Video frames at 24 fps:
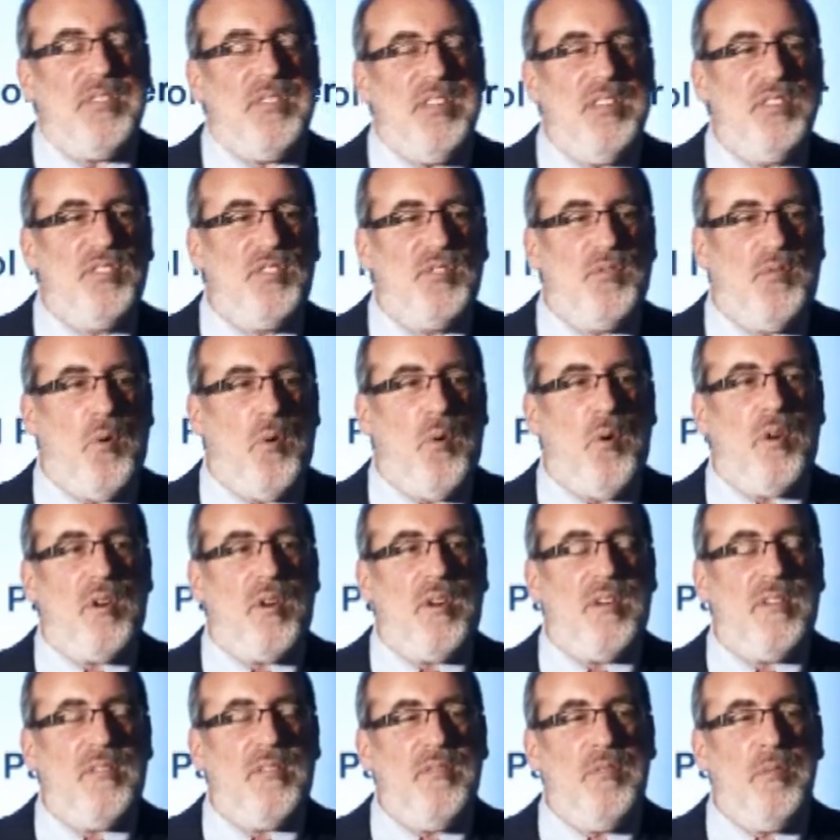these
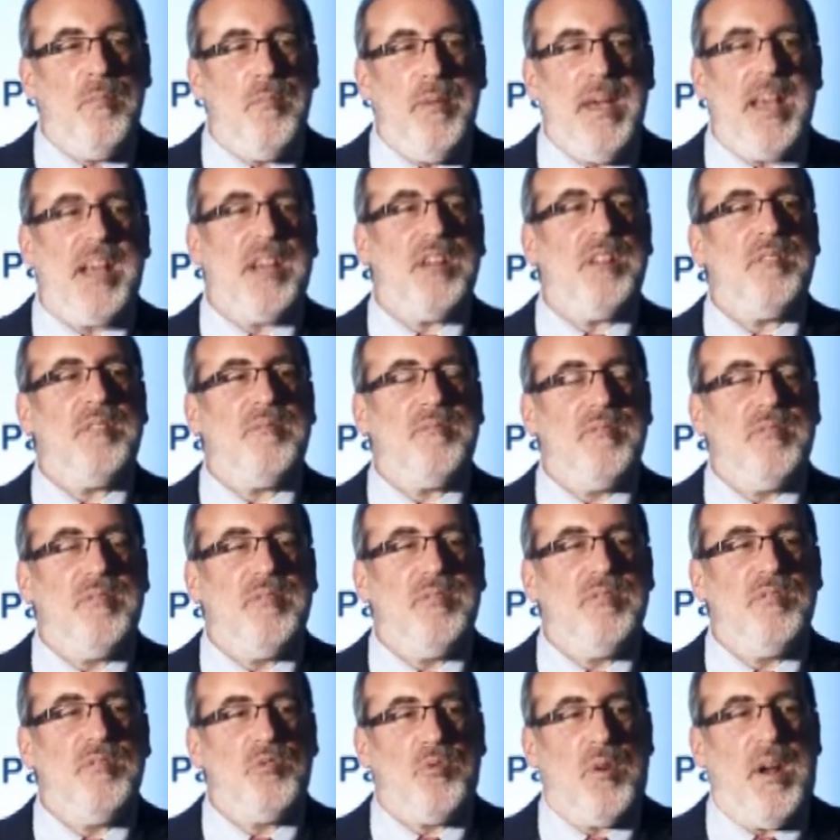4 mega
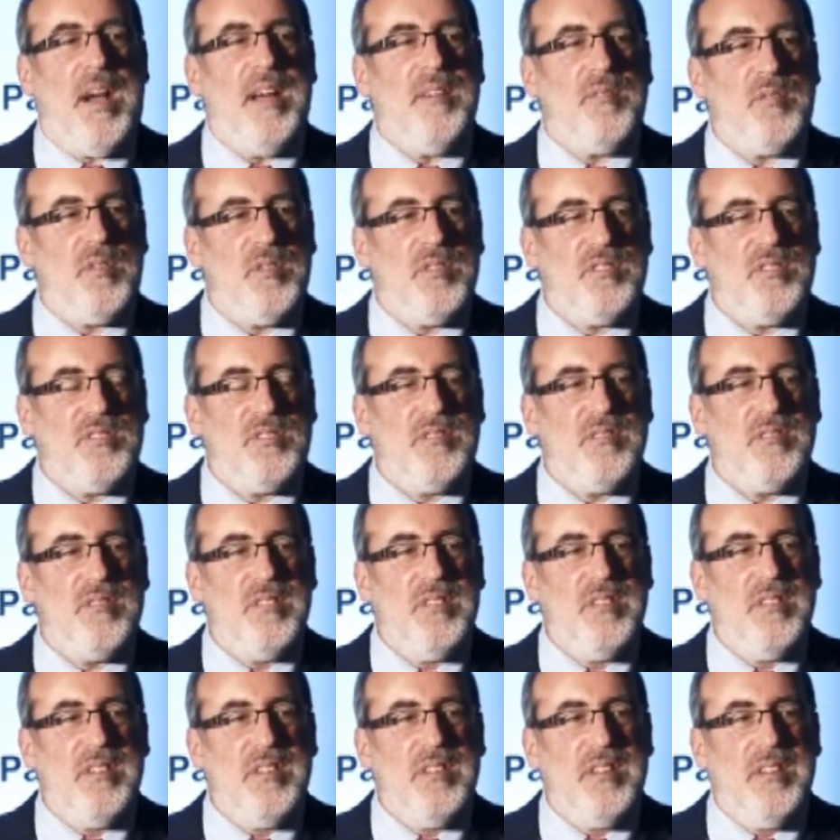drivers:
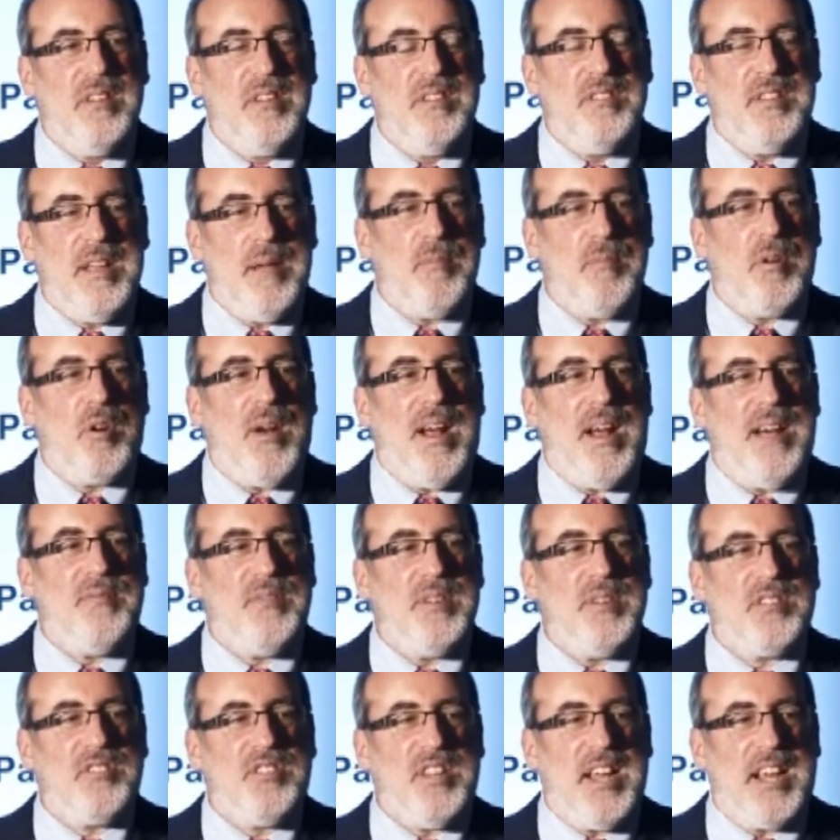
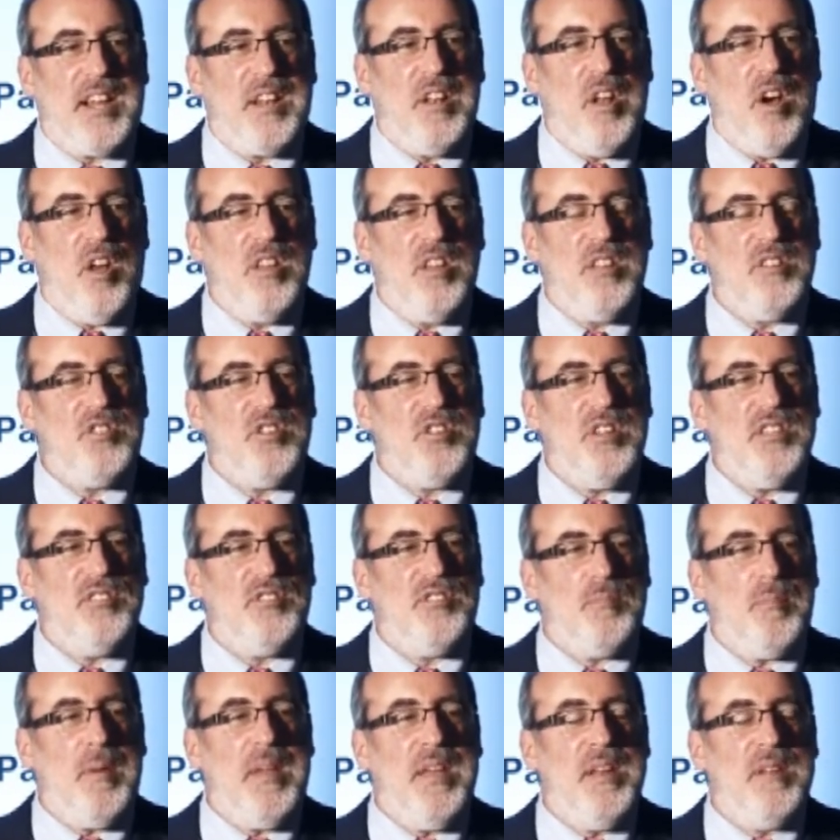demographics, technology,
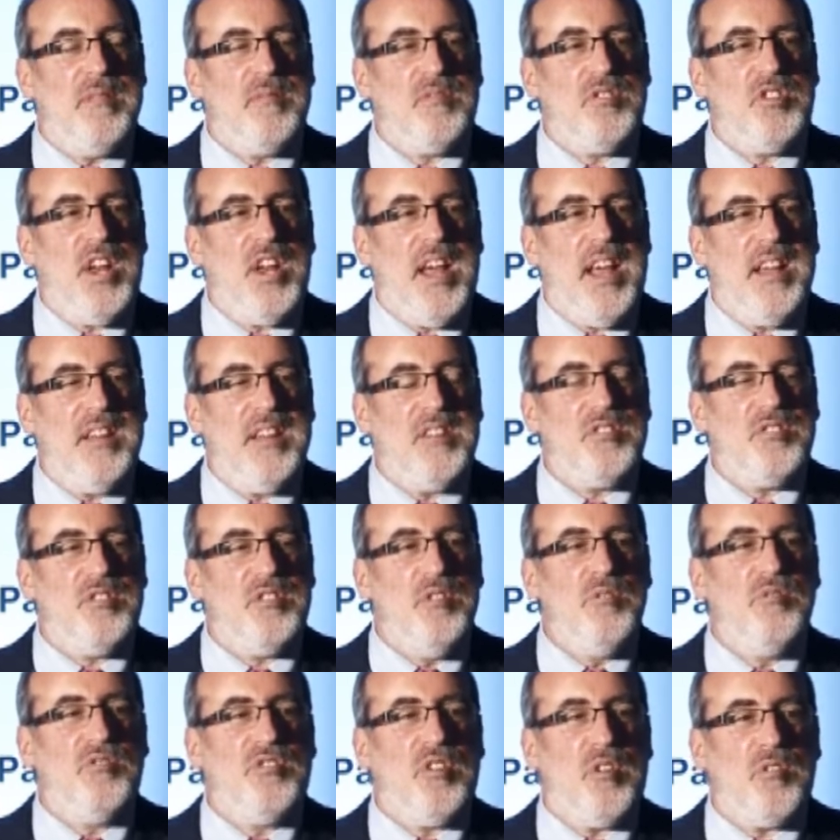speed of change,
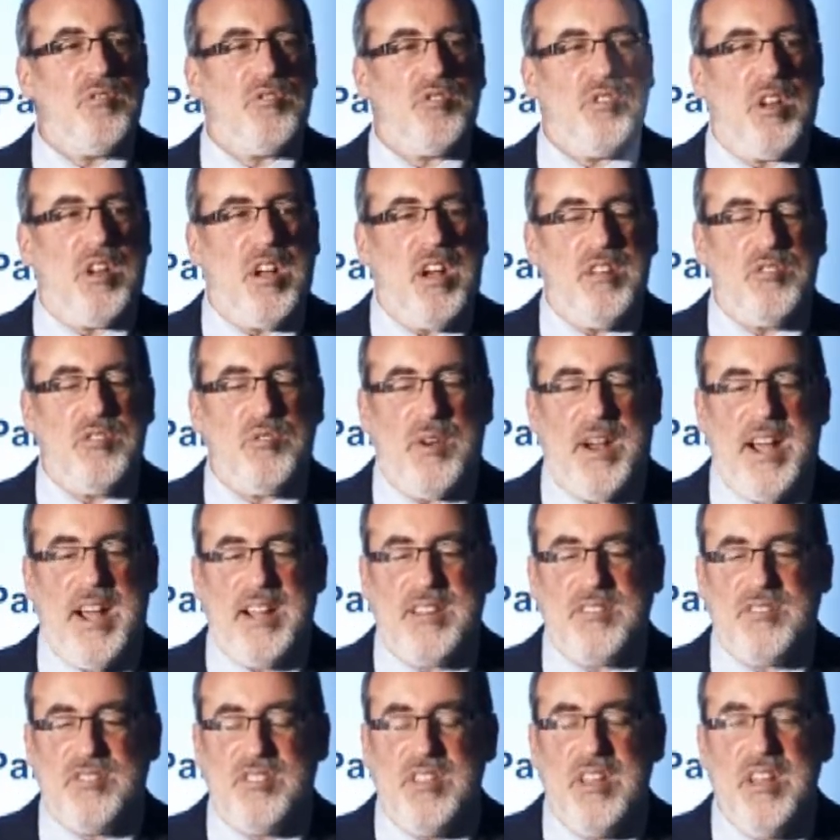new social
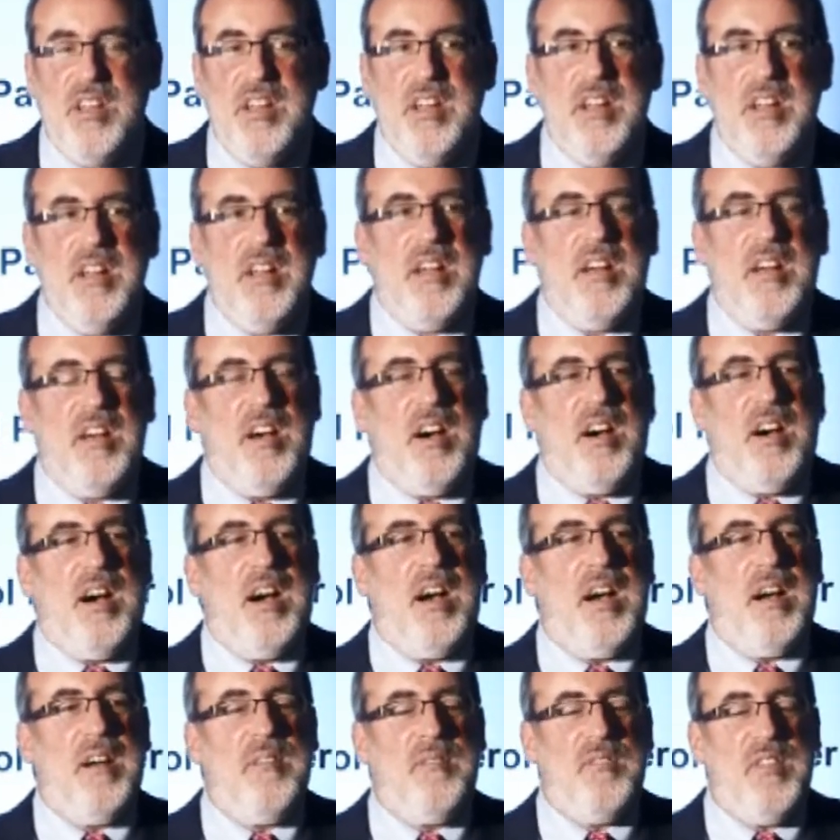contracts.
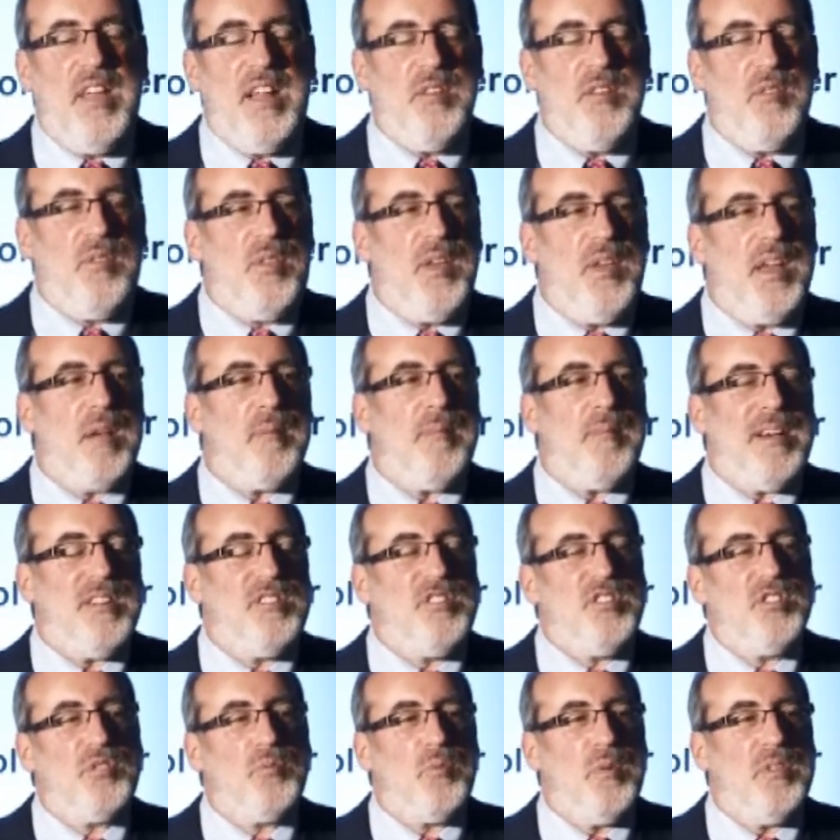And you think about
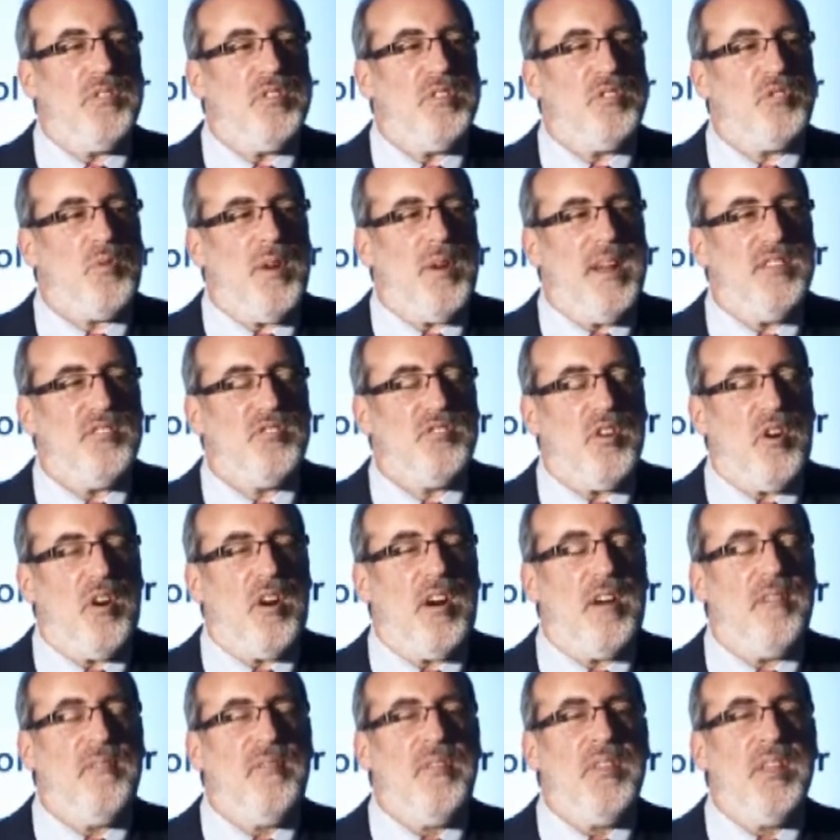just what the trends
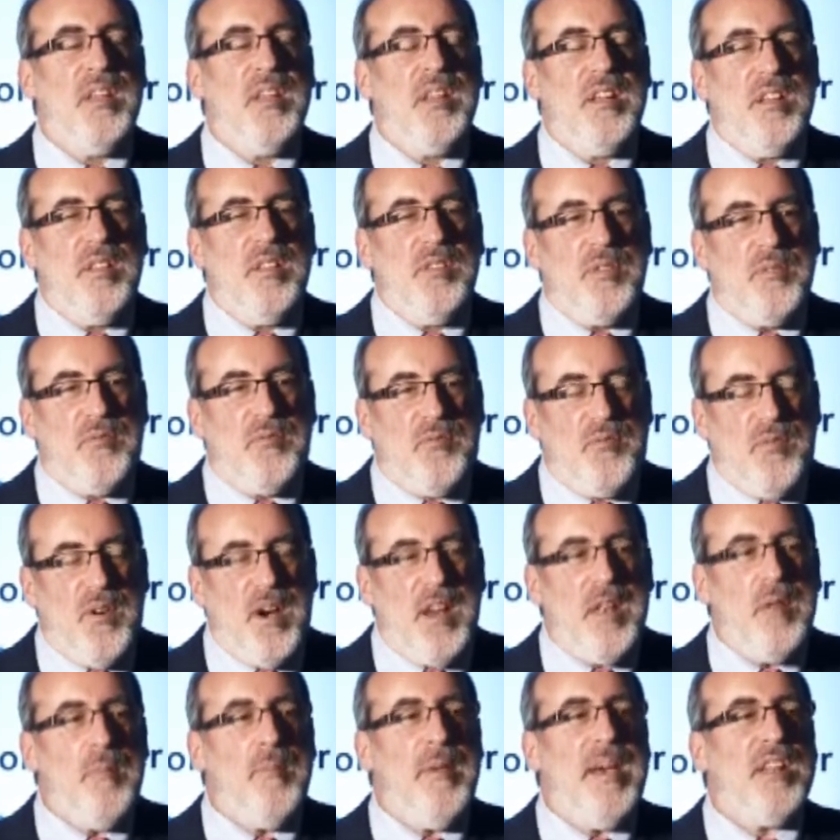are. The
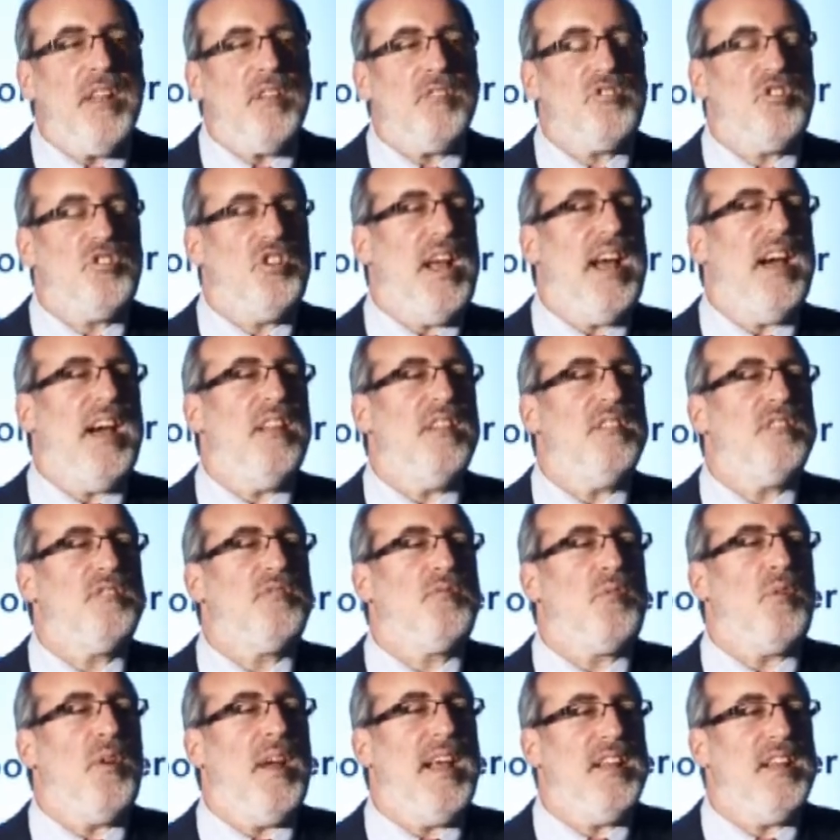fundamental challenge
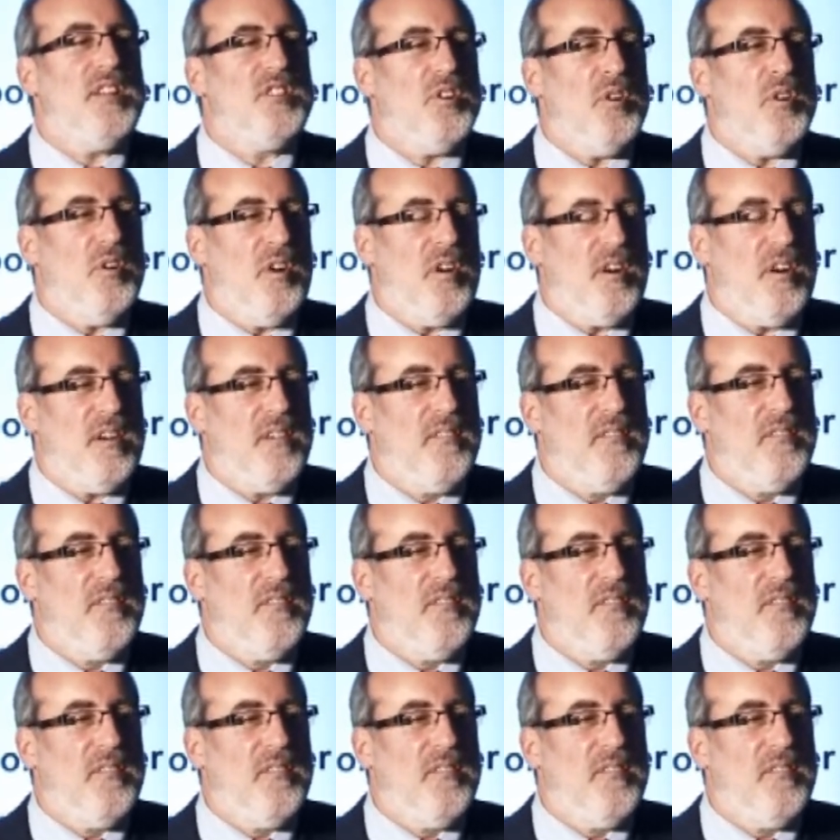for HR